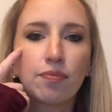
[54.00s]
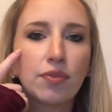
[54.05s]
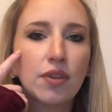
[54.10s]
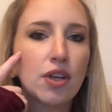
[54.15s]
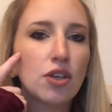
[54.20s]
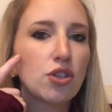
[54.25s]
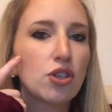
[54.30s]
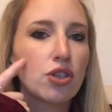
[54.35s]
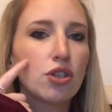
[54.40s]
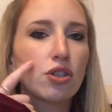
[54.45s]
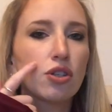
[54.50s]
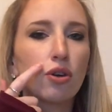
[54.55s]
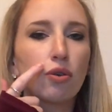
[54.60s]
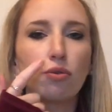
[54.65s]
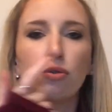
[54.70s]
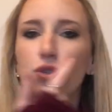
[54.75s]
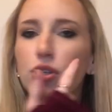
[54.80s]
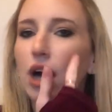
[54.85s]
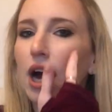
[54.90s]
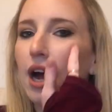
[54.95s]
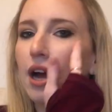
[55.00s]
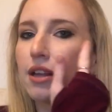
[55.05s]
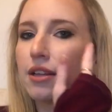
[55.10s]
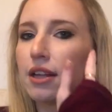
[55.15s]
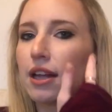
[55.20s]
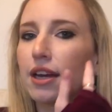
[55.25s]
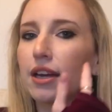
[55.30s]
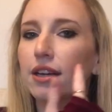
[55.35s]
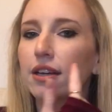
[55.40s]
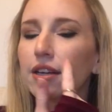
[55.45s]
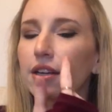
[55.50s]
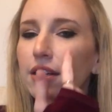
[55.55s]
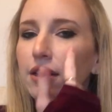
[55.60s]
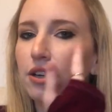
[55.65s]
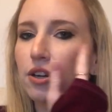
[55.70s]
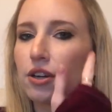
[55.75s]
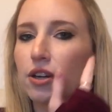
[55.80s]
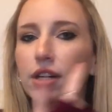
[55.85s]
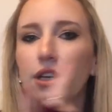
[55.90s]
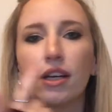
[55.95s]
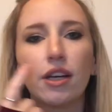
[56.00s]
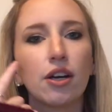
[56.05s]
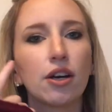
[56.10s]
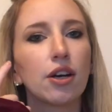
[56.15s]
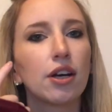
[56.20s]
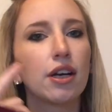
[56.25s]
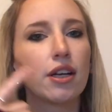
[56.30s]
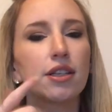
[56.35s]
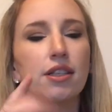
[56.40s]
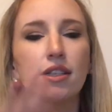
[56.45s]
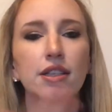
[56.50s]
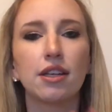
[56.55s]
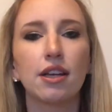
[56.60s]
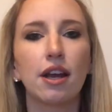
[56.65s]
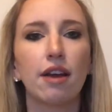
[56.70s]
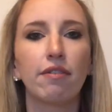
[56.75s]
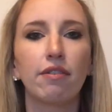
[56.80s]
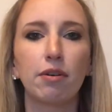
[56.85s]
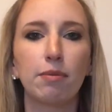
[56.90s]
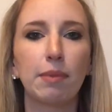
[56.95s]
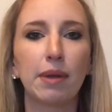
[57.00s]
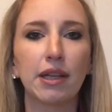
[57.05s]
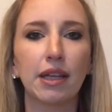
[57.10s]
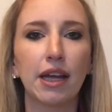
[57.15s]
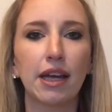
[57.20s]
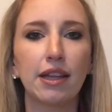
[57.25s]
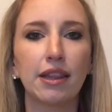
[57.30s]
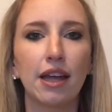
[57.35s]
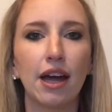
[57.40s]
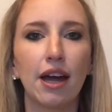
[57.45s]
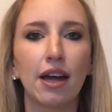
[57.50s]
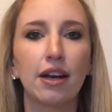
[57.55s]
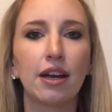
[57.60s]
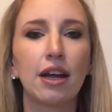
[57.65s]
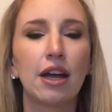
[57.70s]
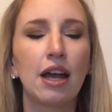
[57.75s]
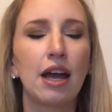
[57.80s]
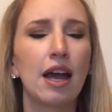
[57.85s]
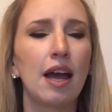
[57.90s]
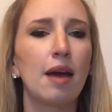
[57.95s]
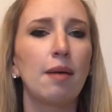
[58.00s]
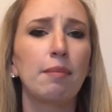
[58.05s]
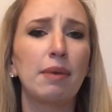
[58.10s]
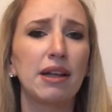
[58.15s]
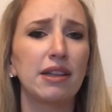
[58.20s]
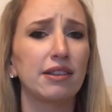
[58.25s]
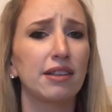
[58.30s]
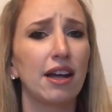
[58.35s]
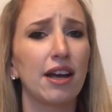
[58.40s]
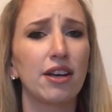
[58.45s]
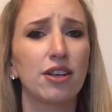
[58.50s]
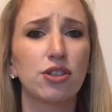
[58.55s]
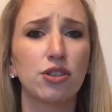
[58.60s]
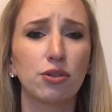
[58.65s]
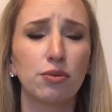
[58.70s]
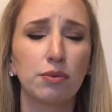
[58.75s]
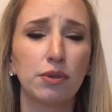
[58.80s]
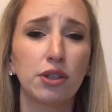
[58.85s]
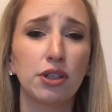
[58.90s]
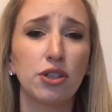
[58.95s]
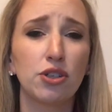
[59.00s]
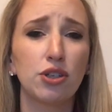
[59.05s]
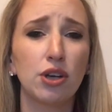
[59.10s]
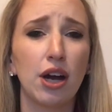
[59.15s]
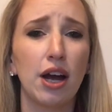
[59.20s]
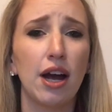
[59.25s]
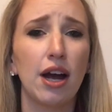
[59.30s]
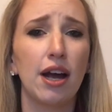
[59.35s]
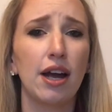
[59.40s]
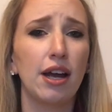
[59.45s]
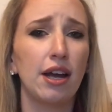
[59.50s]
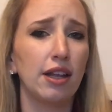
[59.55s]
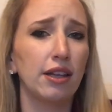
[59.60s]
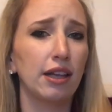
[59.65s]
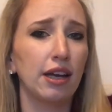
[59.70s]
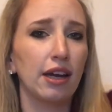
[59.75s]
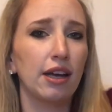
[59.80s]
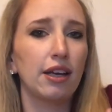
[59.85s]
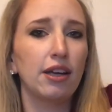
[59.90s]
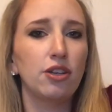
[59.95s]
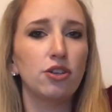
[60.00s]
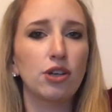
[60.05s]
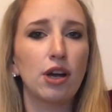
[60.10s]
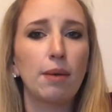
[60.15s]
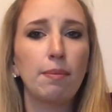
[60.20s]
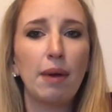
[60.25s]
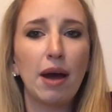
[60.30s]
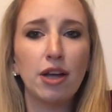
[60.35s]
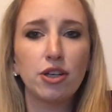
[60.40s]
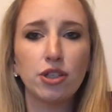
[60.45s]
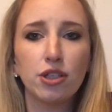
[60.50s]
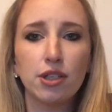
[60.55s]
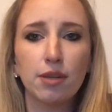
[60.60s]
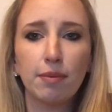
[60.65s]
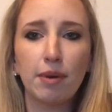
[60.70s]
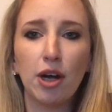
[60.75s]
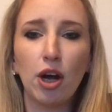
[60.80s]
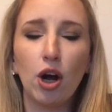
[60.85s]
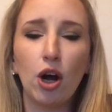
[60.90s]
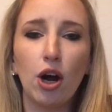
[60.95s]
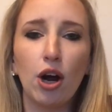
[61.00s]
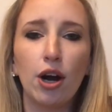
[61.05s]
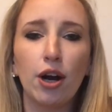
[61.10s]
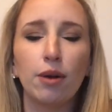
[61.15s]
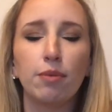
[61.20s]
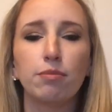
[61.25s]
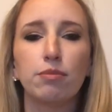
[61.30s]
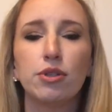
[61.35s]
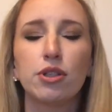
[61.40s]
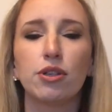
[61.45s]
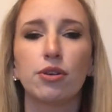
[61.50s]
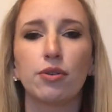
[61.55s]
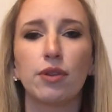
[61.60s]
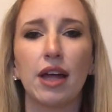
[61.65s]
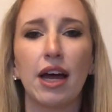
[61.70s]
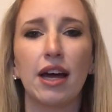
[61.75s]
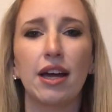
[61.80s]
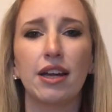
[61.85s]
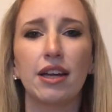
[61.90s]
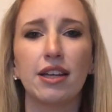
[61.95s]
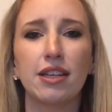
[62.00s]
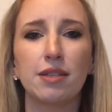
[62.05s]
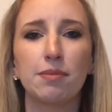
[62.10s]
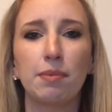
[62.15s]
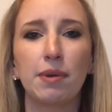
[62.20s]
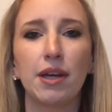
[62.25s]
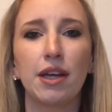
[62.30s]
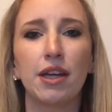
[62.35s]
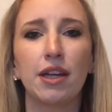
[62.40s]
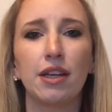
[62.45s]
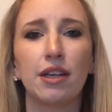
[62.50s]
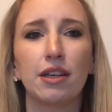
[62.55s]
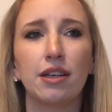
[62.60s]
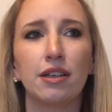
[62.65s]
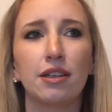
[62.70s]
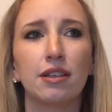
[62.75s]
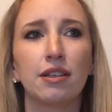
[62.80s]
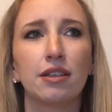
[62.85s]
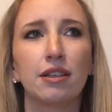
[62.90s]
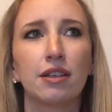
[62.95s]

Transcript: it's just so dry like here and here, and it's never been like that. And my legs are really dry and like I get dry patches on my arms, so that has been